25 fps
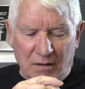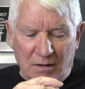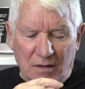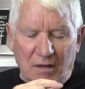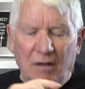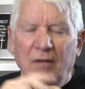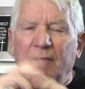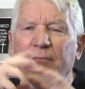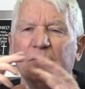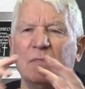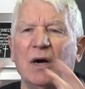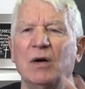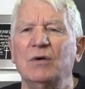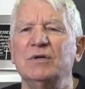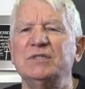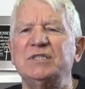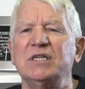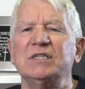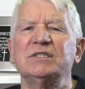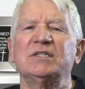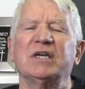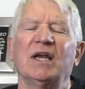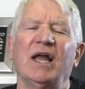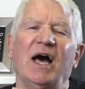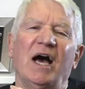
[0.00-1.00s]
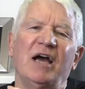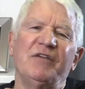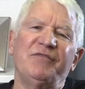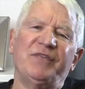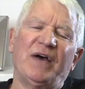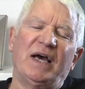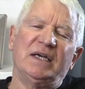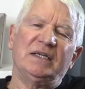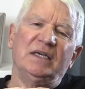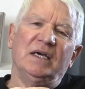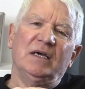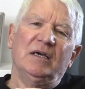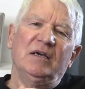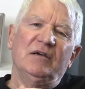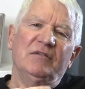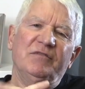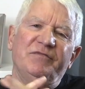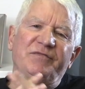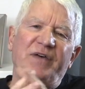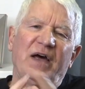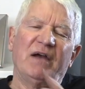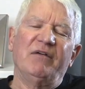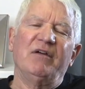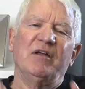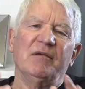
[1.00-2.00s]
And Moses' life had
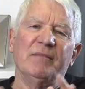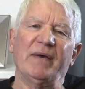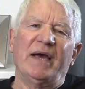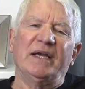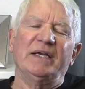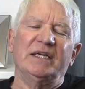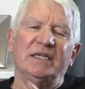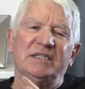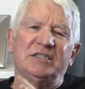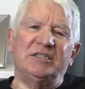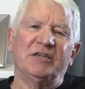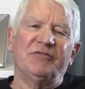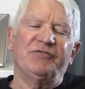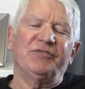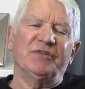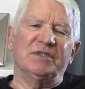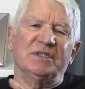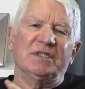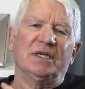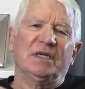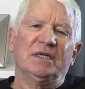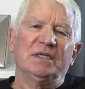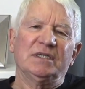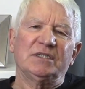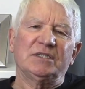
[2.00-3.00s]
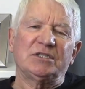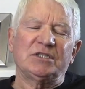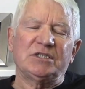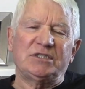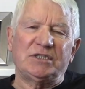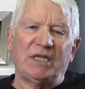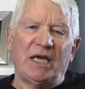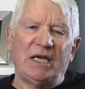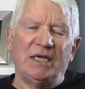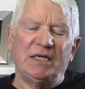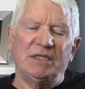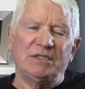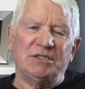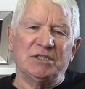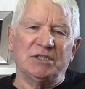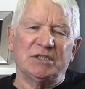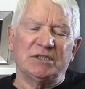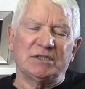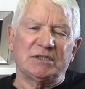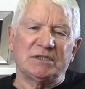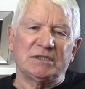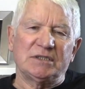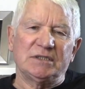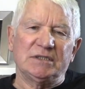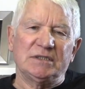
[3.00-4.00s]
very many different
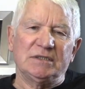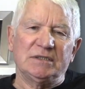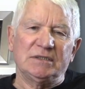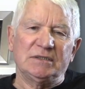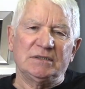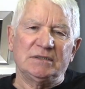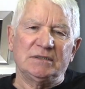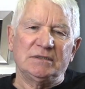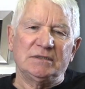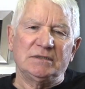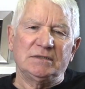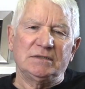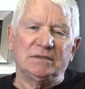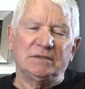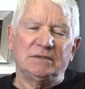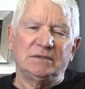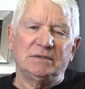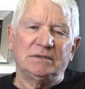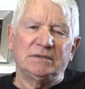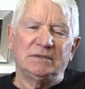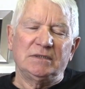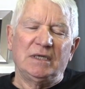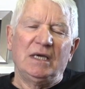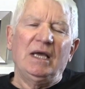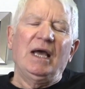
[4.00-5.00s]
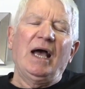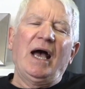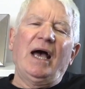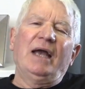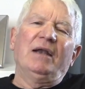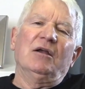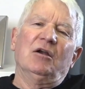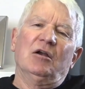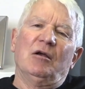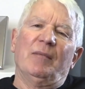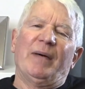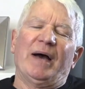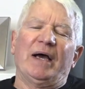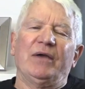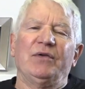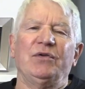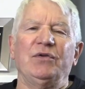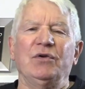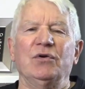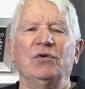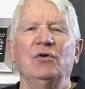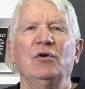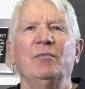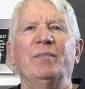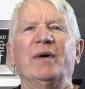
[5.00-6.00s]
stages. I don't know about
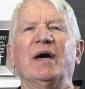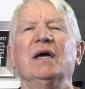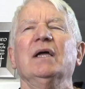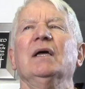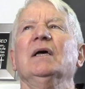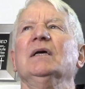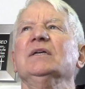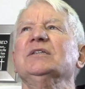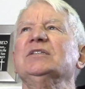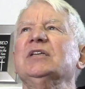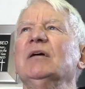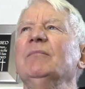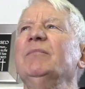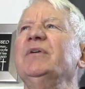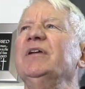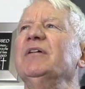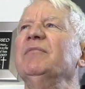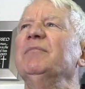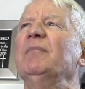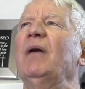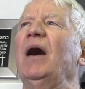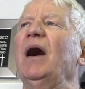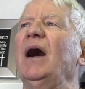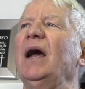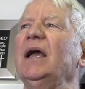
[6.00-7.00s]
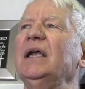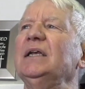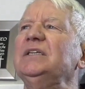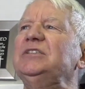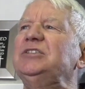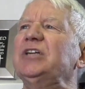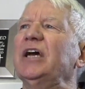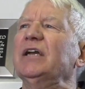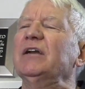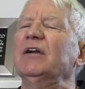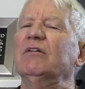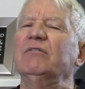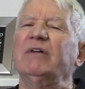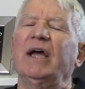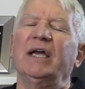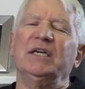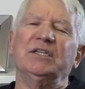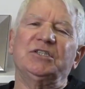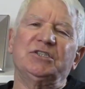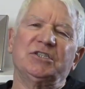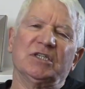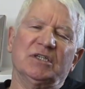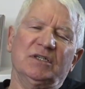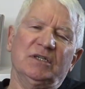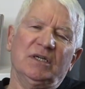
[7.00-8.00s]
you, but somebody of my
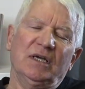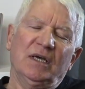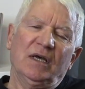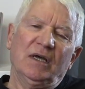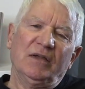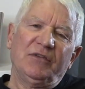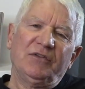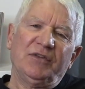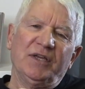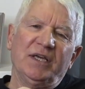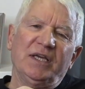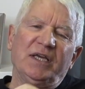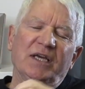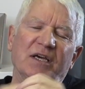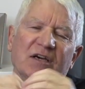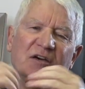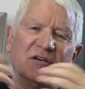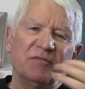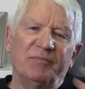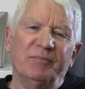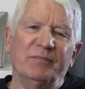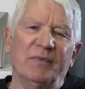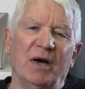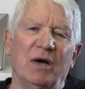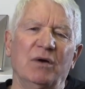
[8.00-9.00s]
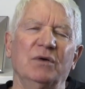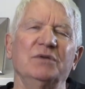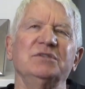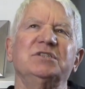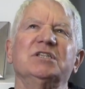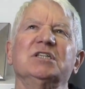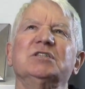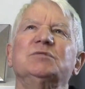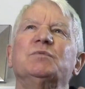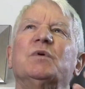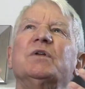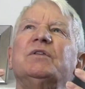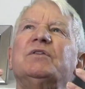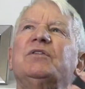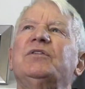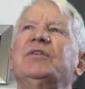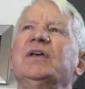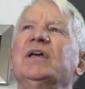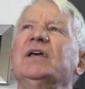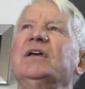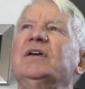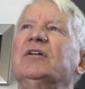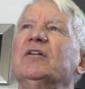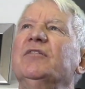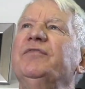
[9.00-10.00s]
generation, thinking of Moses, would
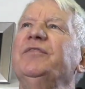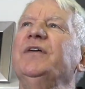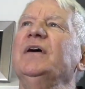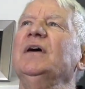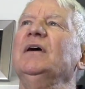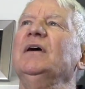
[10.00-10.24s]
think of